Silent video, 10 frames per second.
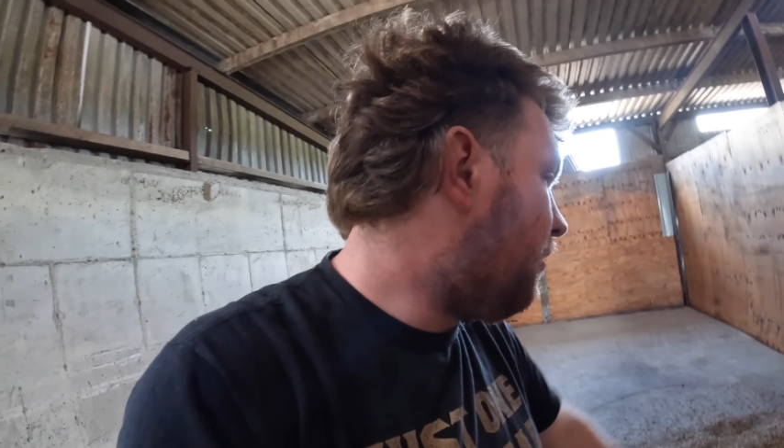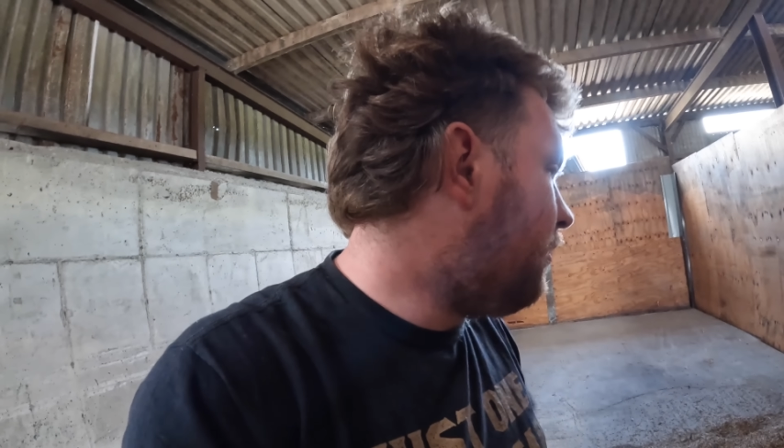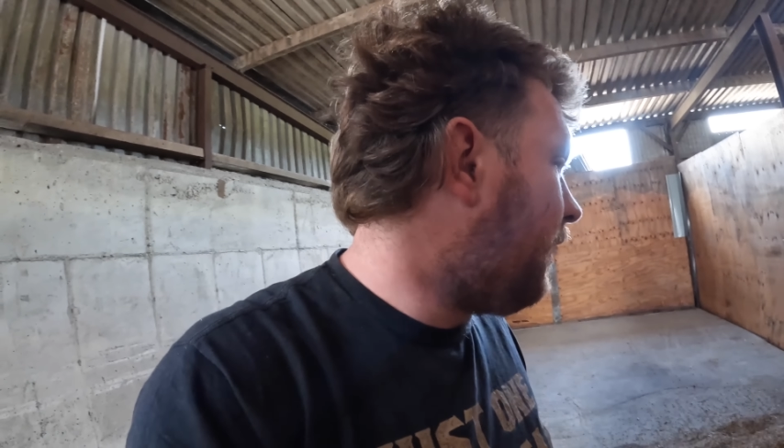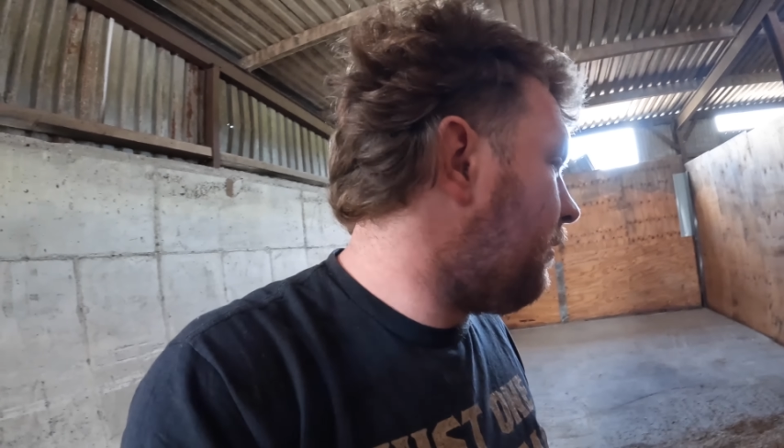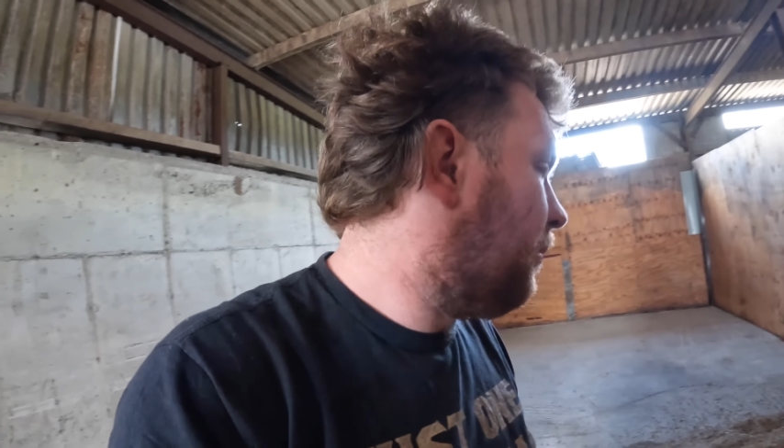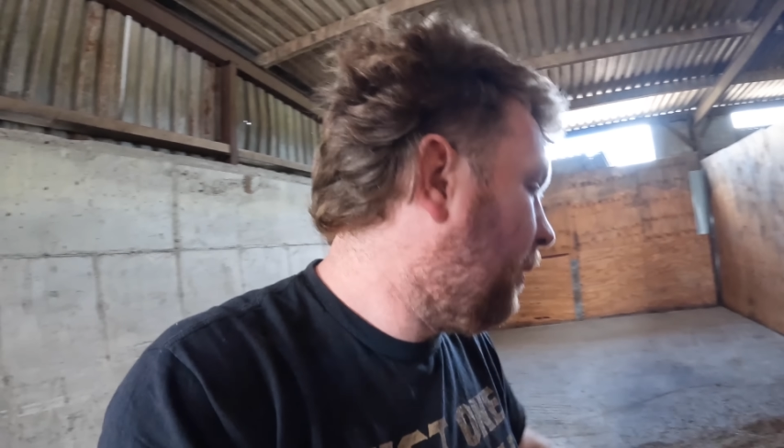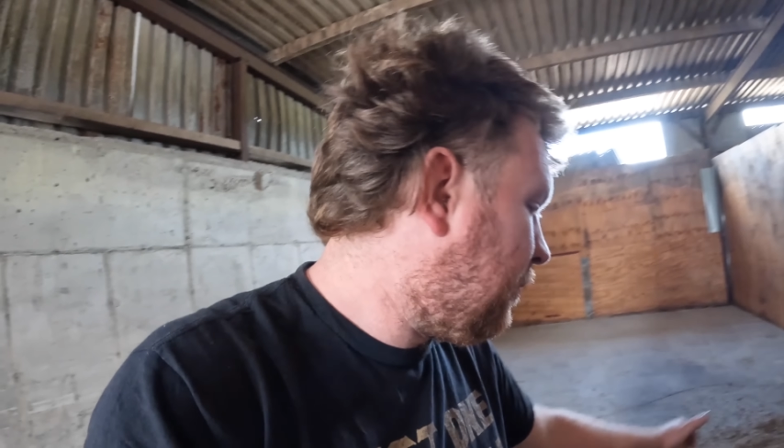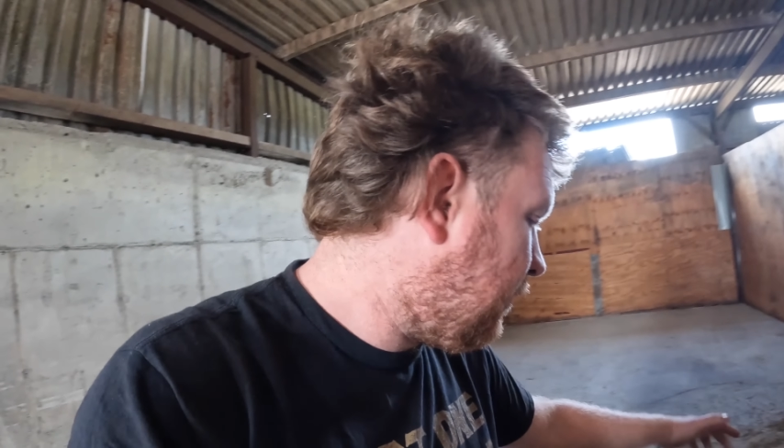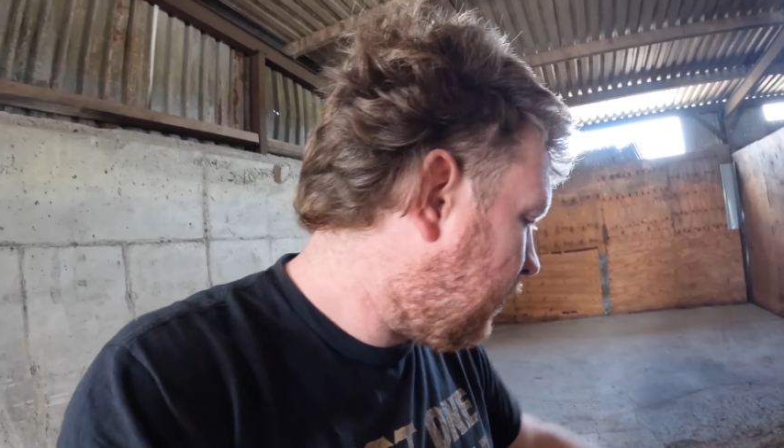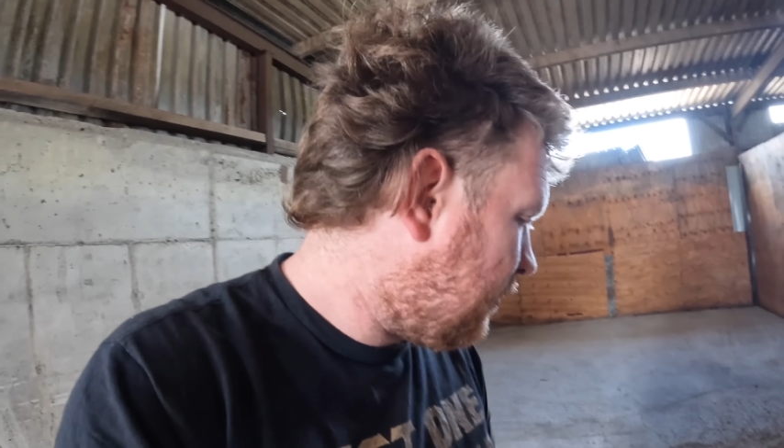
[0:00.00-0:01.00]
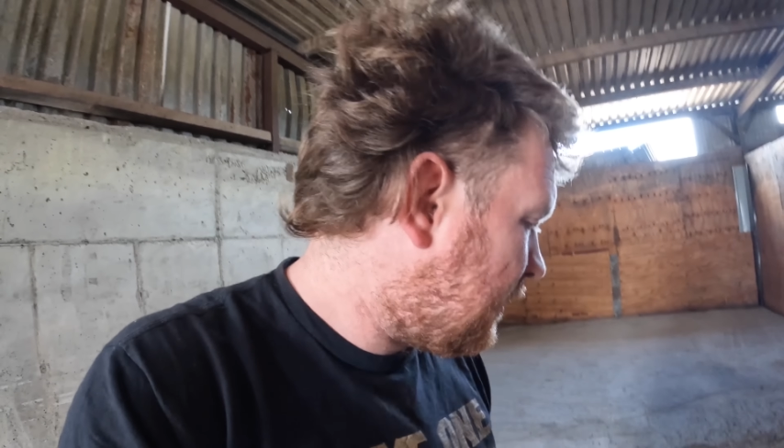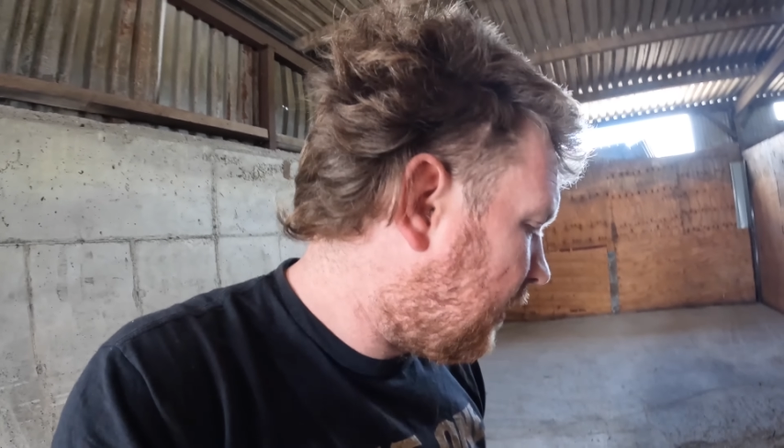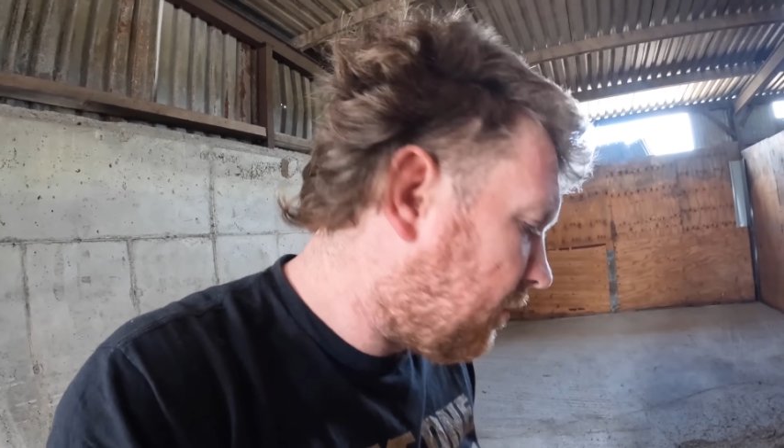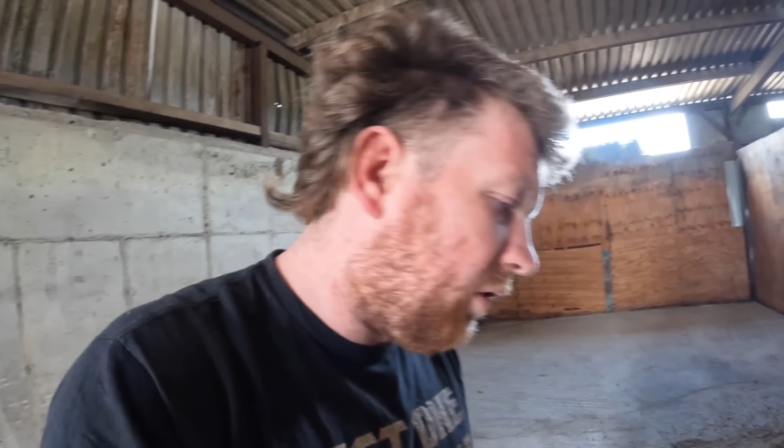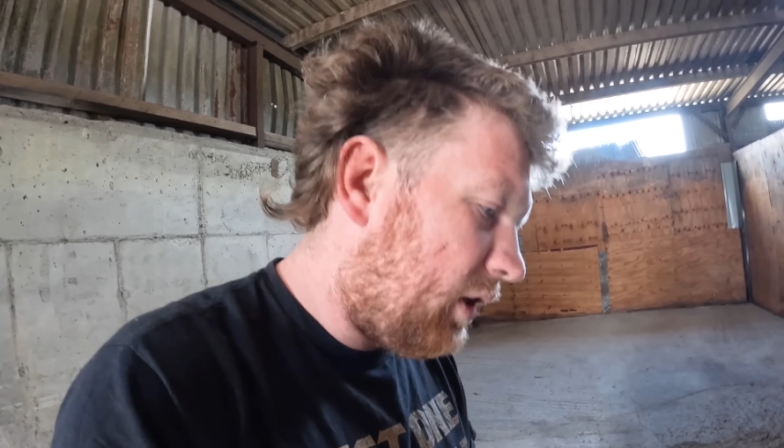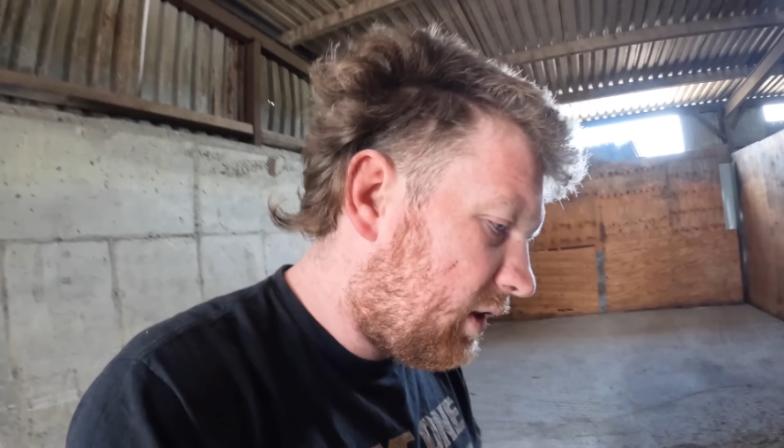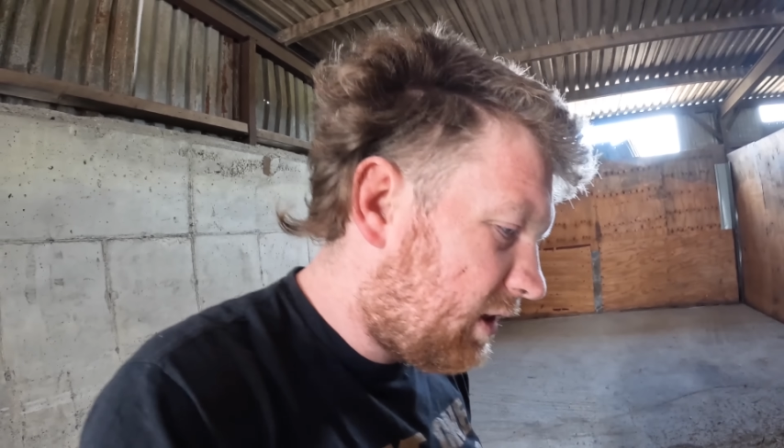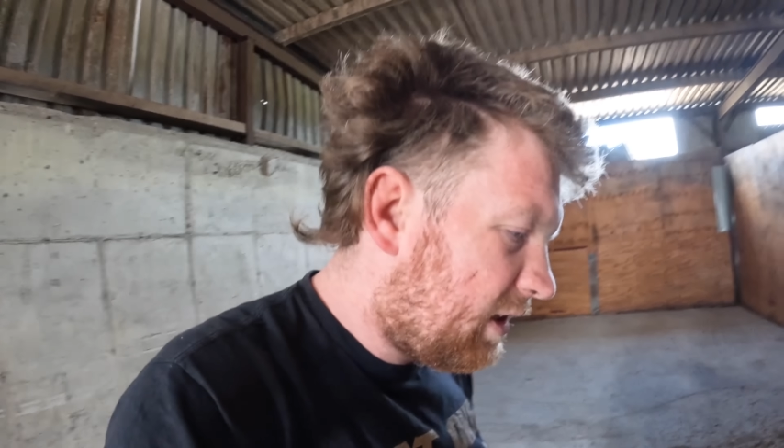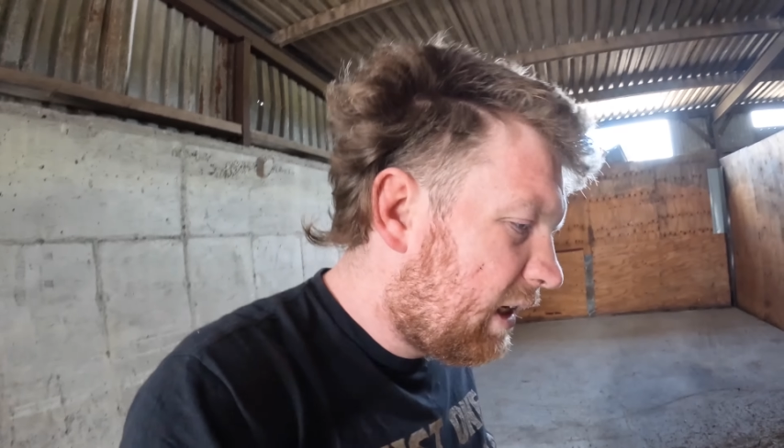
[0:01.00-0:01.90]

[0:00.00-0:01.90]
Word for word: cool down a bit before we start rolling this.